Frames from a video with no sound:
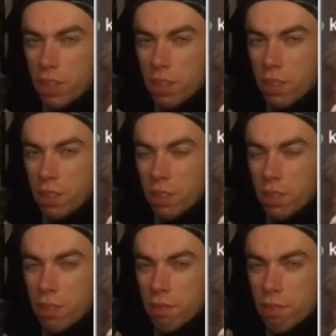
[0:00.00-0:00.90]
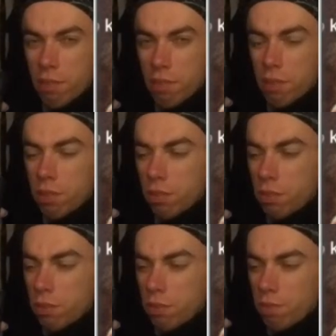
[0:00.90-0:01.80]

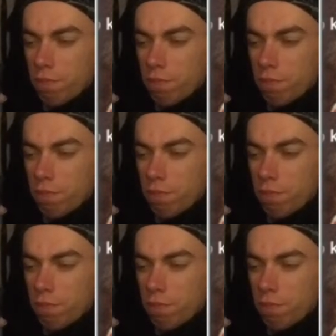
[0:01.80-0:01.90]
Nobody speaks.